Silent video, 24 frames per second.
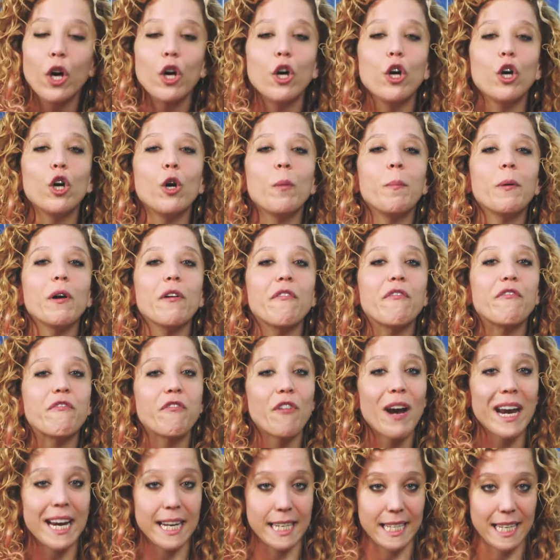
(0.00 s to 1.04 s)
Uber
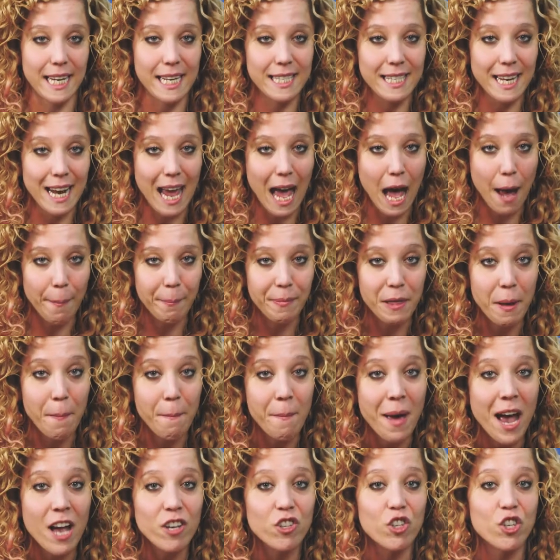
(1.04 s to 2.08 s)
Freight is an app that
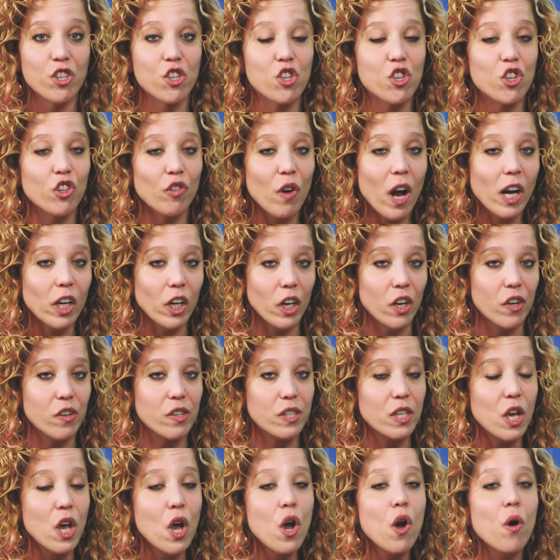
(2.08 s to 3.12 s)
matches
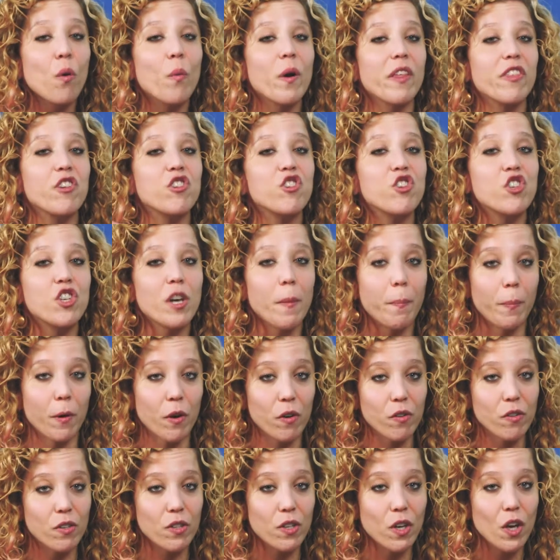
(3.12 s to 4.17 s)
truckers with
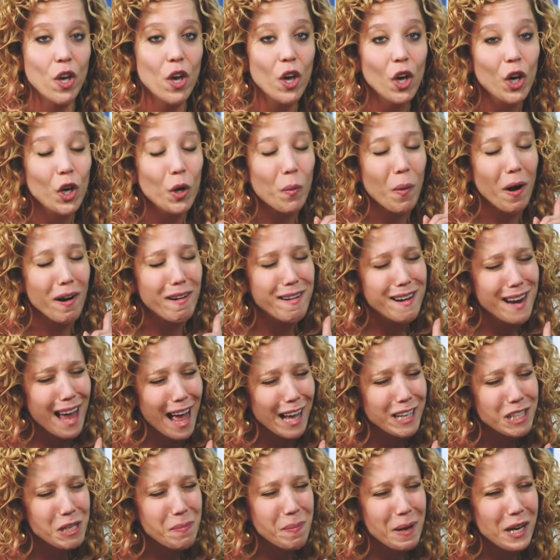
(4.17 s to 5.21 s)
shippers, who are
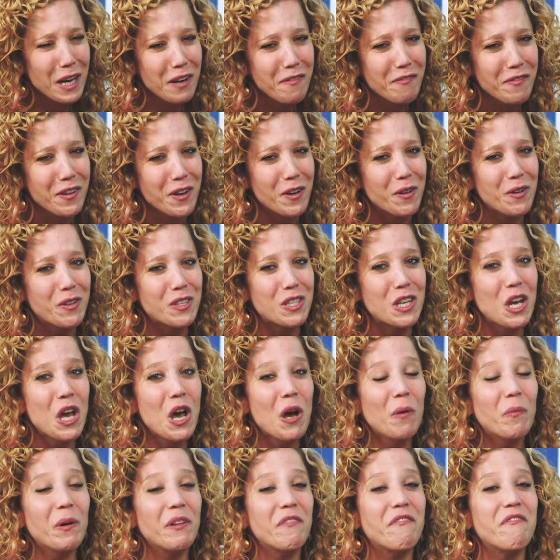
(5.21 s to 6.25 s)
not to be confused
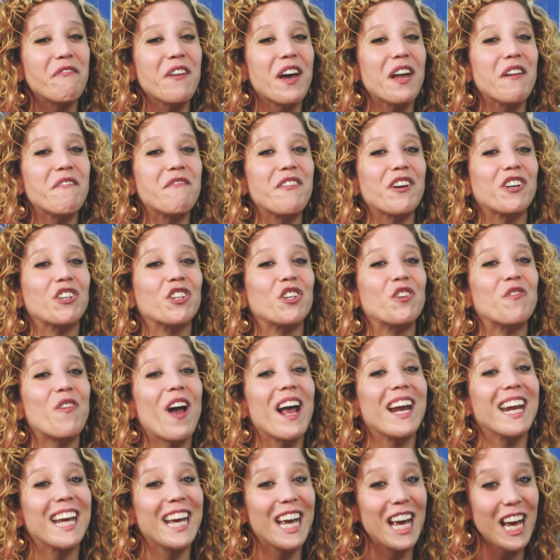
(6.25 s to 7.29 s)
with fanfiction
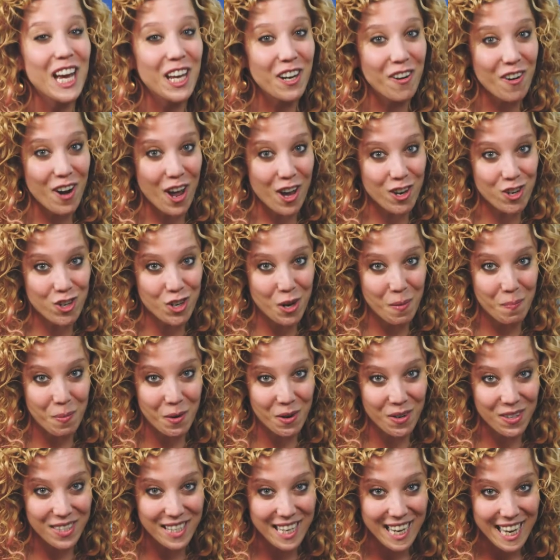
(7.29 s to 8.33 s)
writing internet
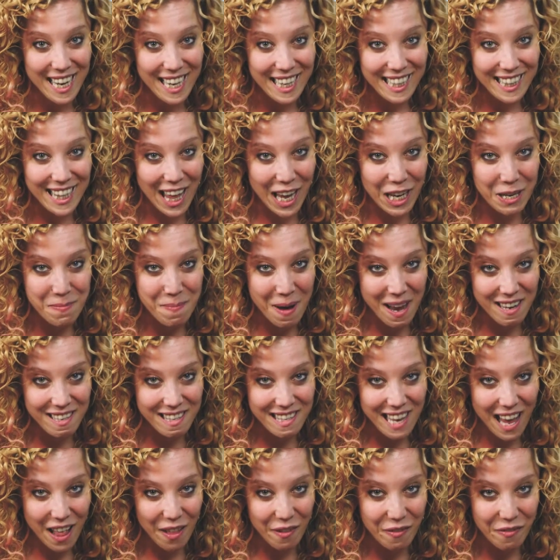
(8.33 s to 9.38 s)
shippers like
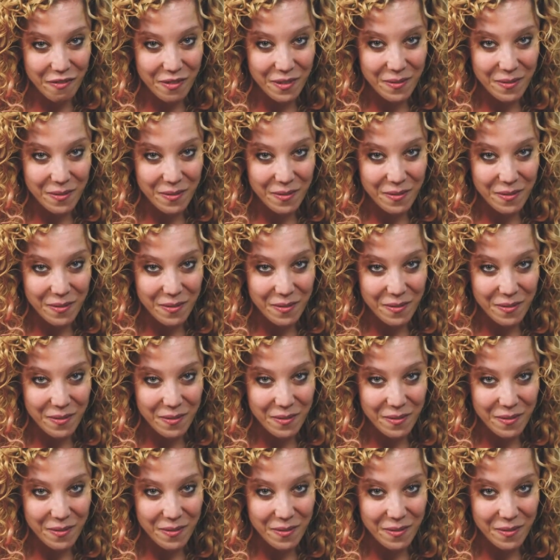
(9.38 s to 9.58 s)
myself.